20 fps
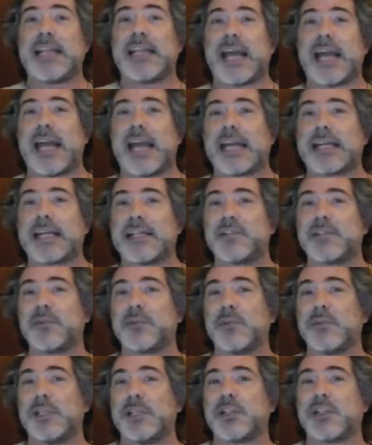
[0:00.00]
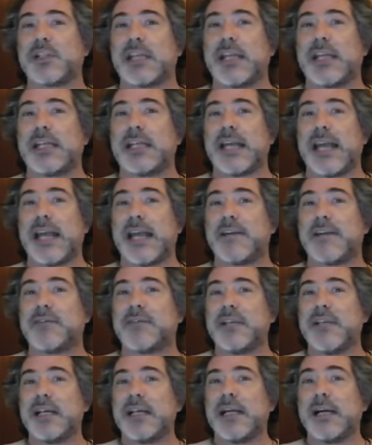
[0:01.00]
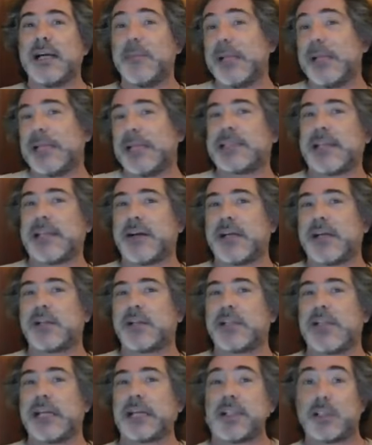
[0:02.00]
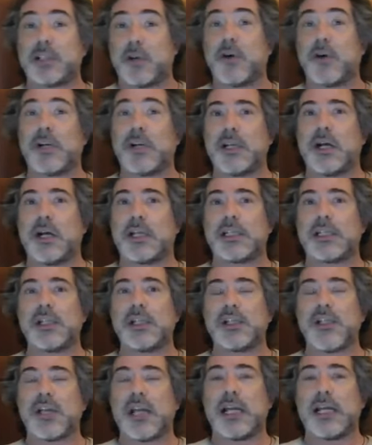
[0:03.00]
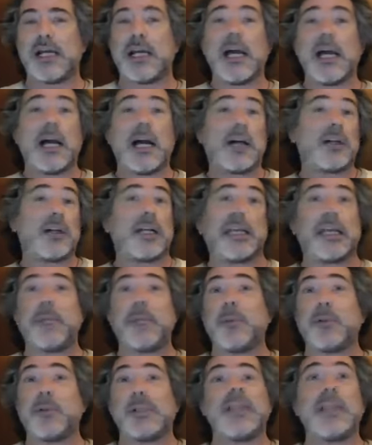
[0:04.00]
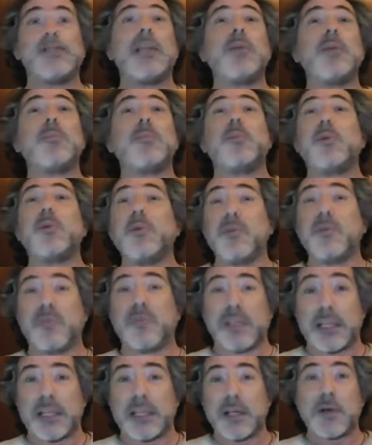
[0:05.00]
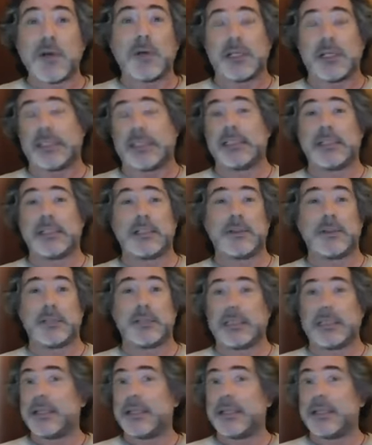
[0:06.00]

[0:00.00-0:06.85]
hackers, which can have a military connection or not in China, are going to keep on improving what they're doing.